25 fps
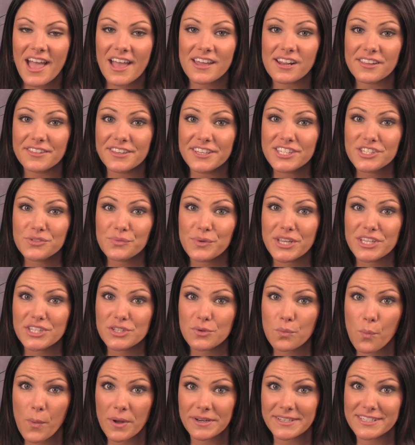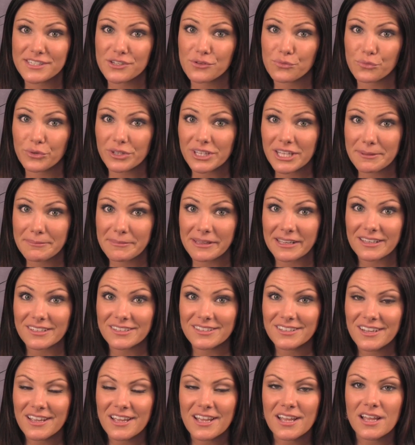And on this week's What Does It Really
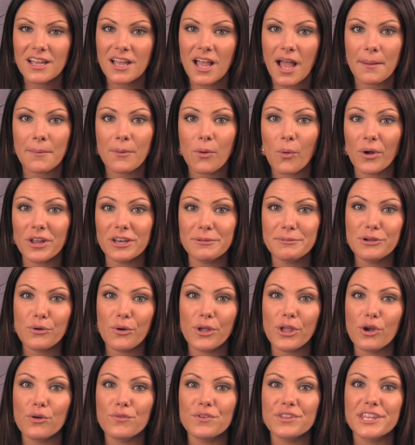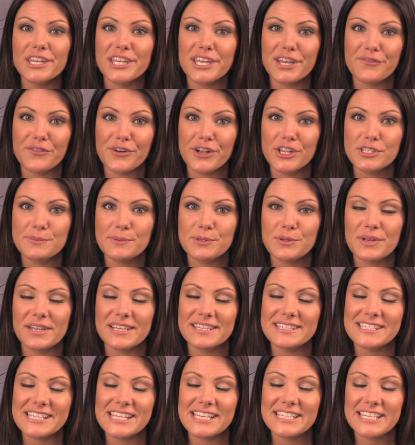Mean? I'm going to be going over the difference between
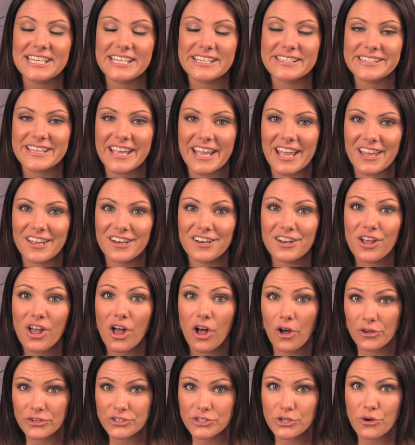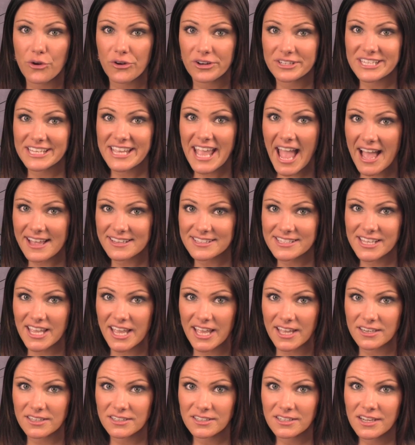a CT scan, also known as a CAT
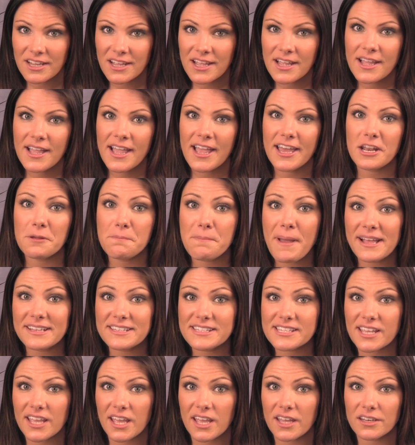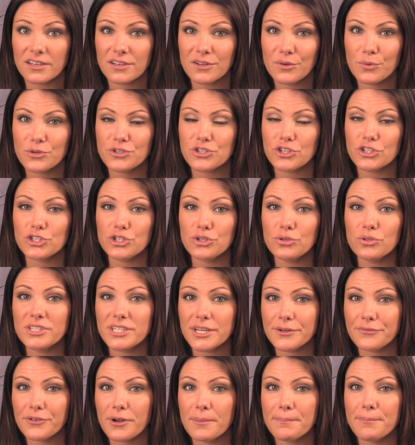scan, and a PET scan, which are two
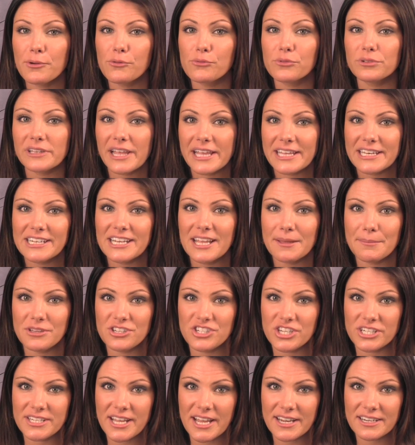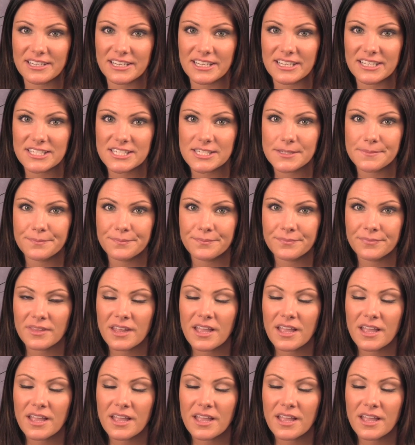different but related imaging techniques.